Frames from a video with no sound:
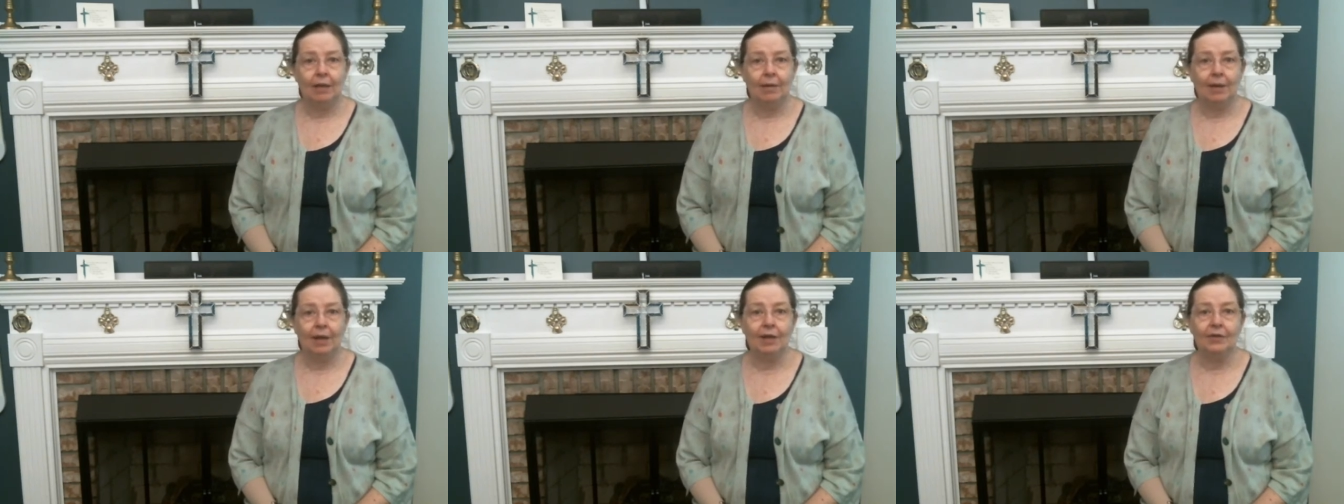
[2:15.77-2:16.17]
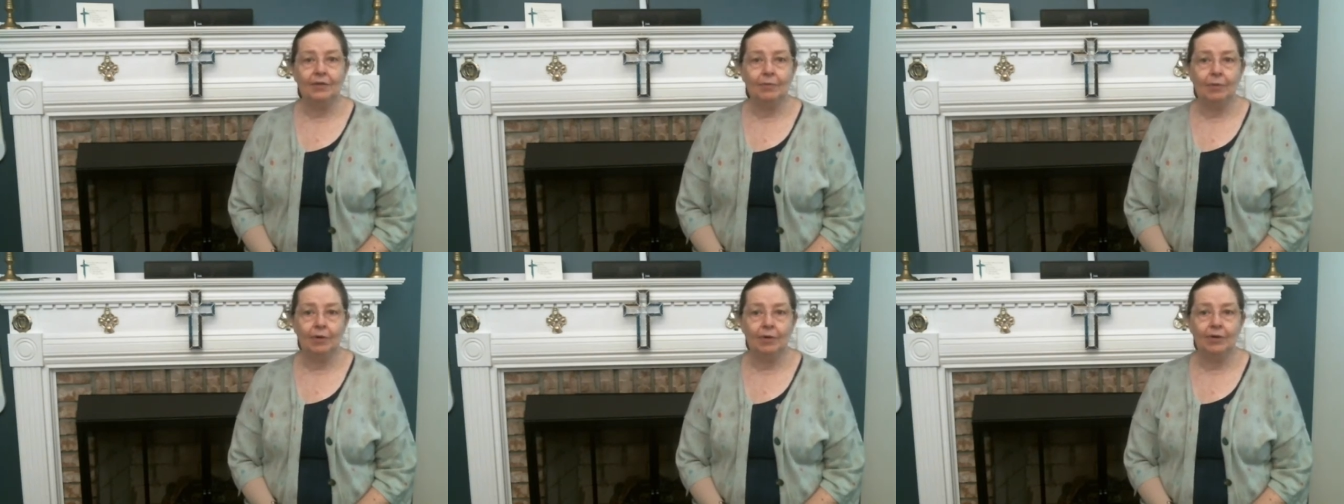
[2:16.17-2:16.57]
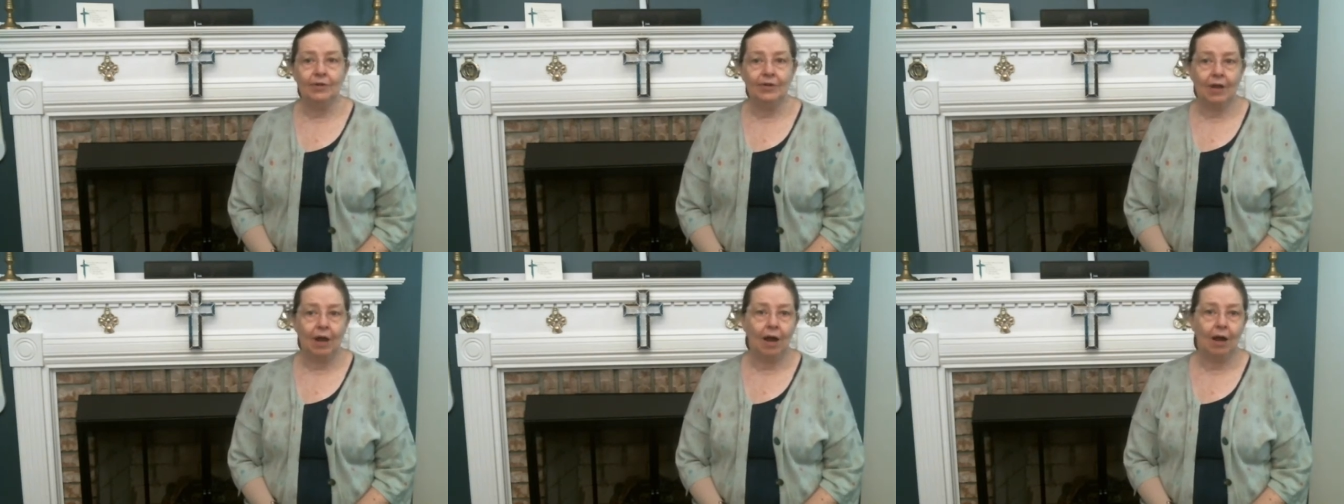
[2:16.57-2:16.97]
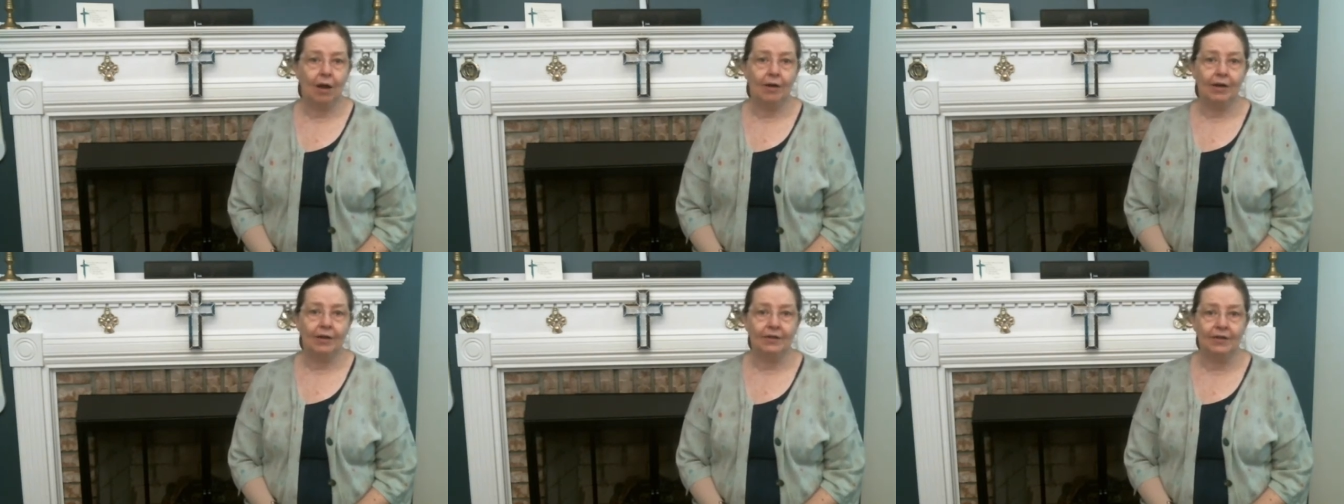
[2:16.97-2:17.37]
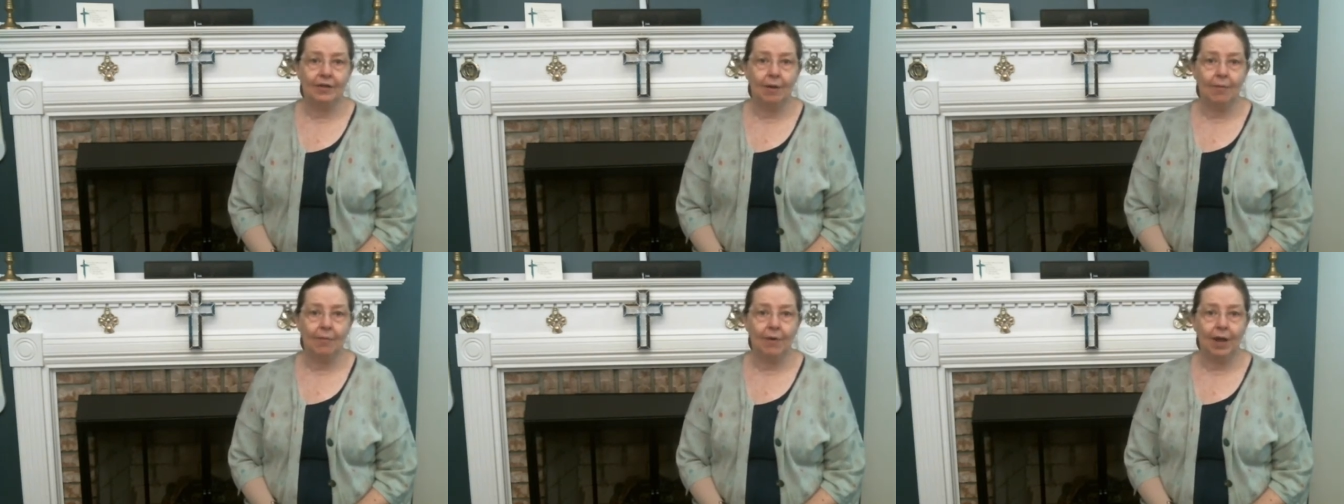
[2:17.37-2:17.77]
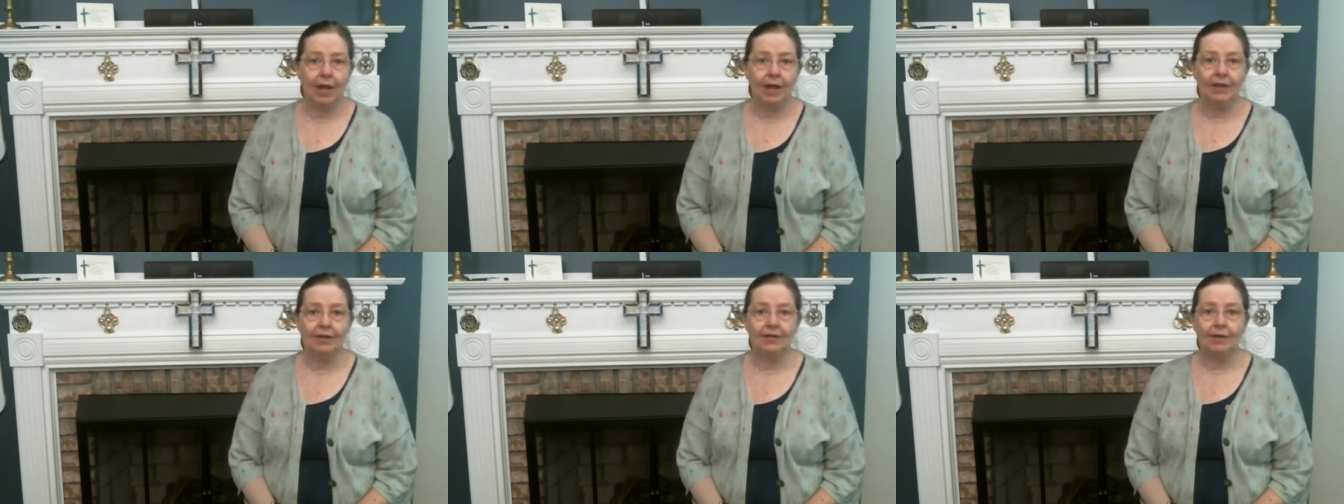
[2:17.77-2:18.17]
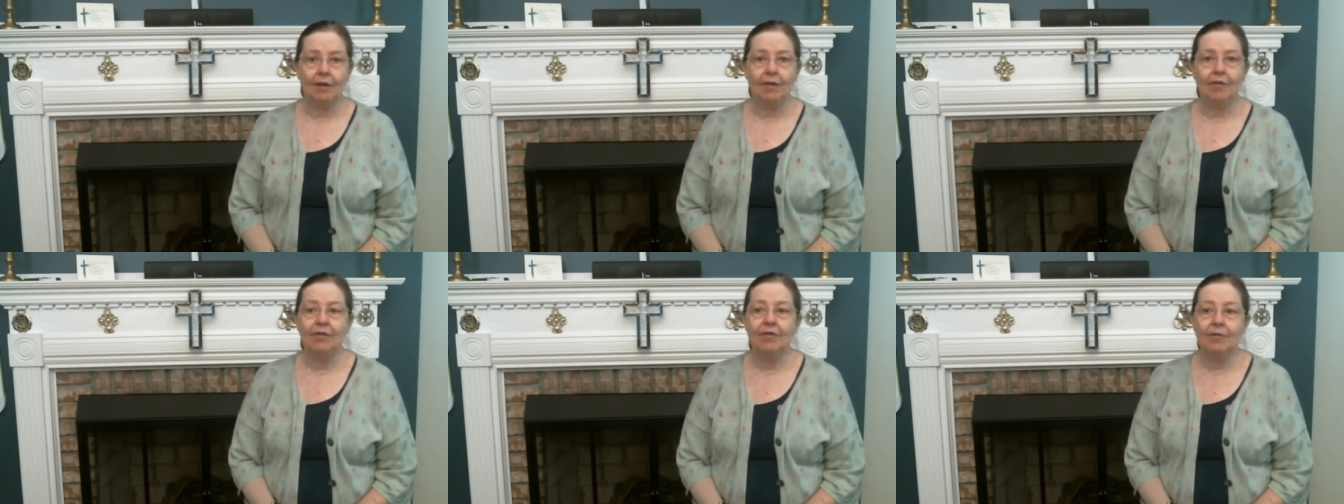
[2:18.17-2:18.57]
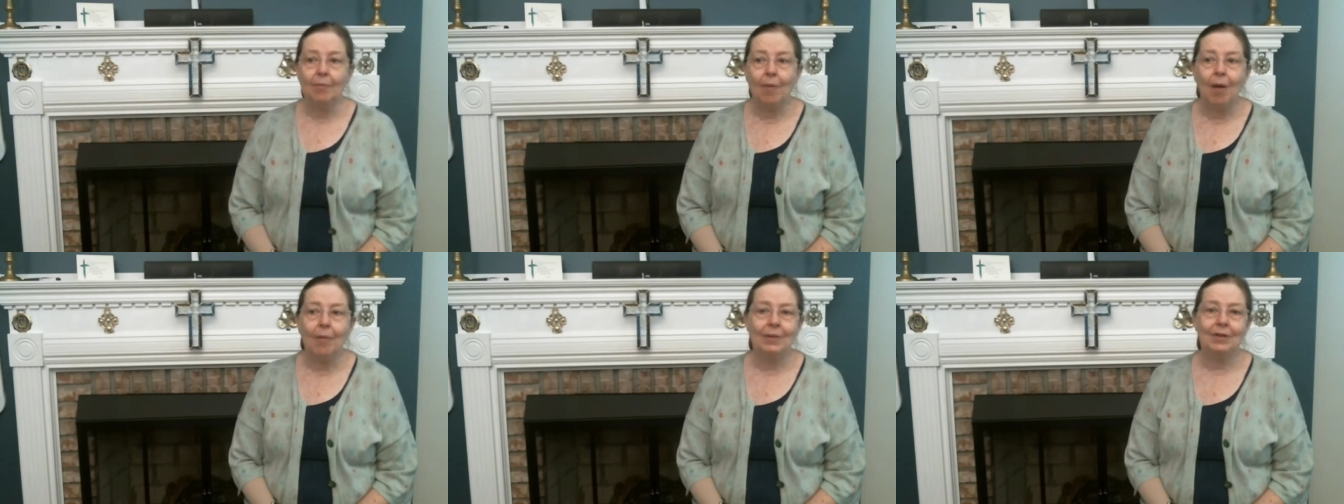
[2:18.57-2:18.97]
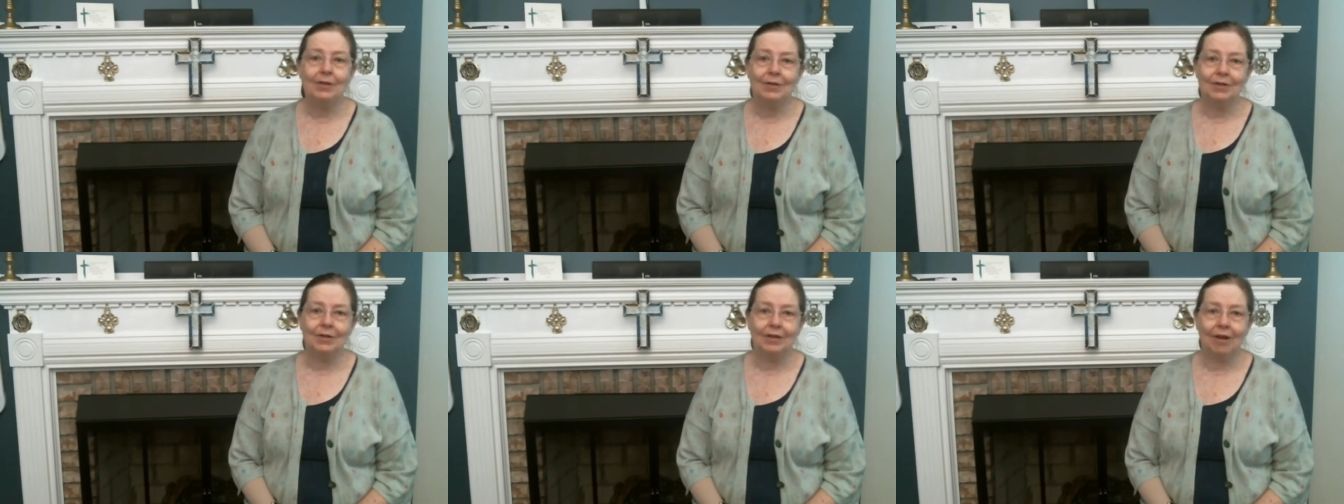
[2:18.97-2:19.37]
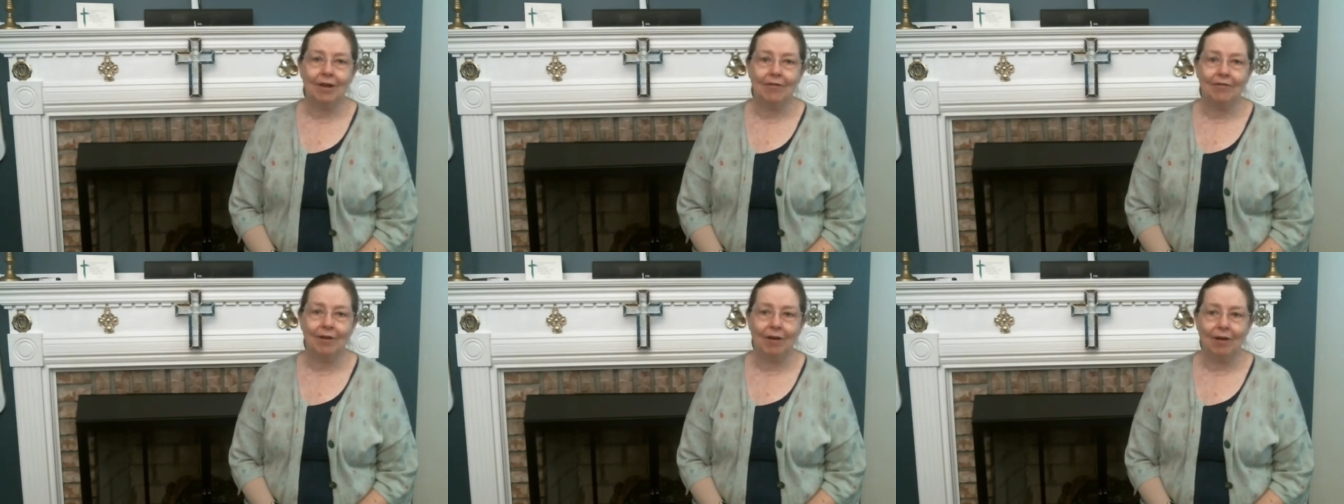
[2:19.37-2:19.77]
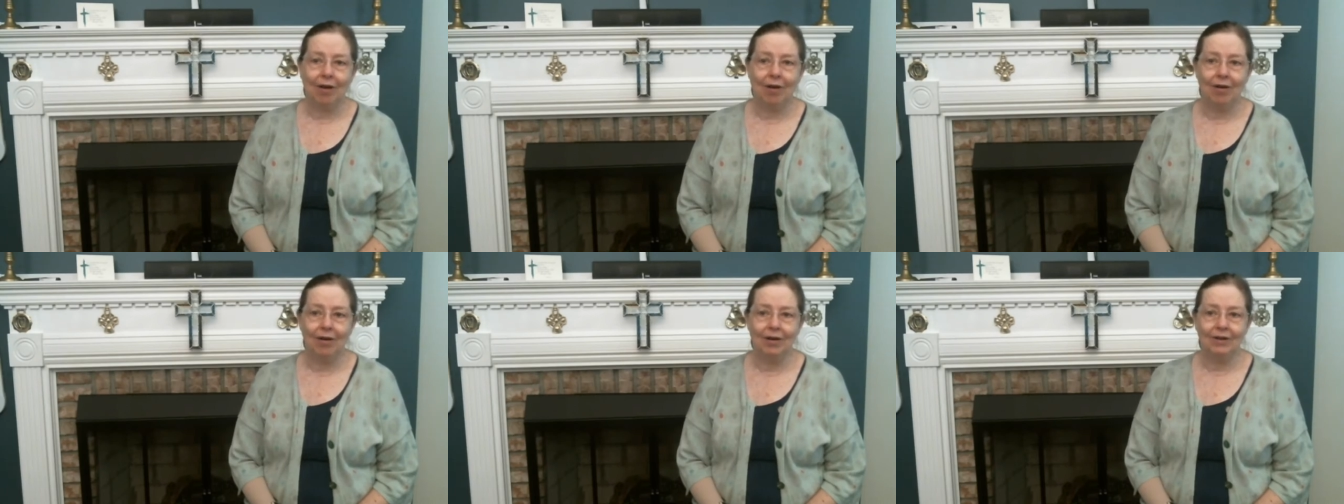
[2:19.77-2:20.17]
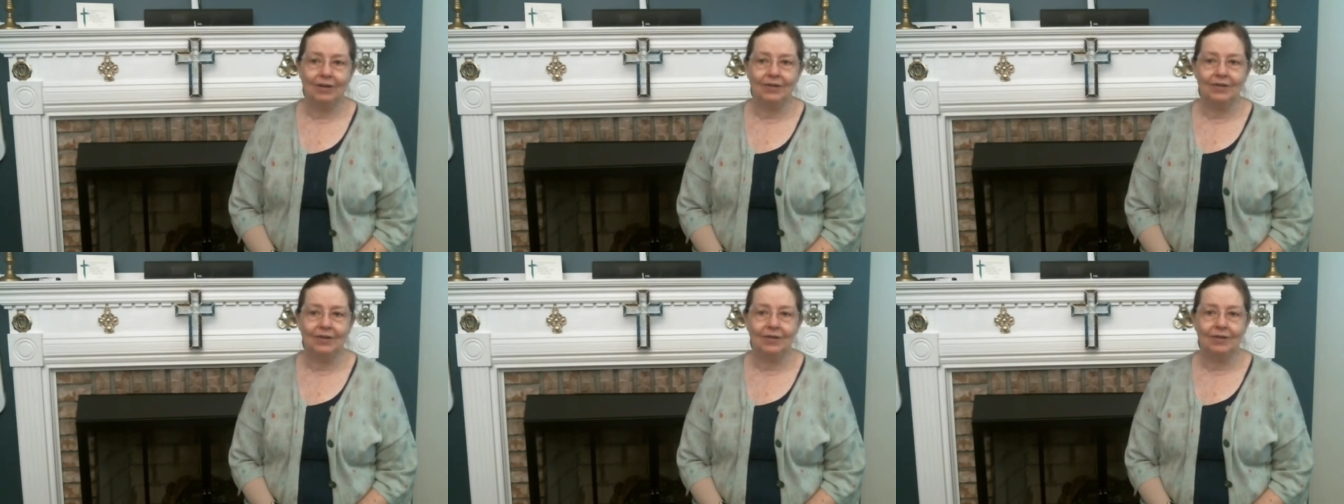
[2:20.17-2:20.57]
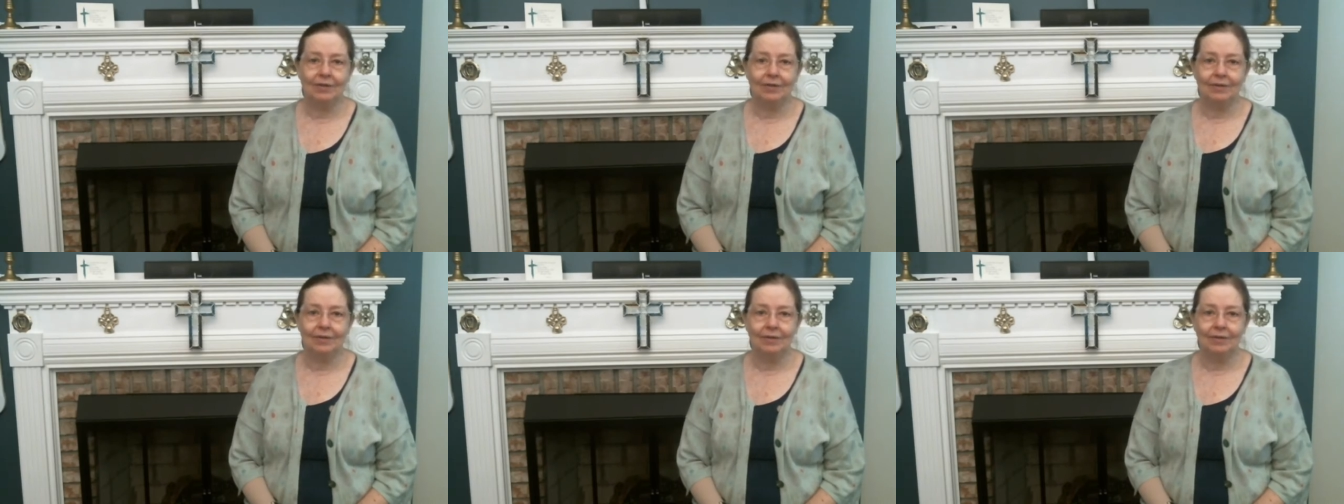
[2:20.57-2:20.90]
Because words are, in some ways, a thermometer of our hearts.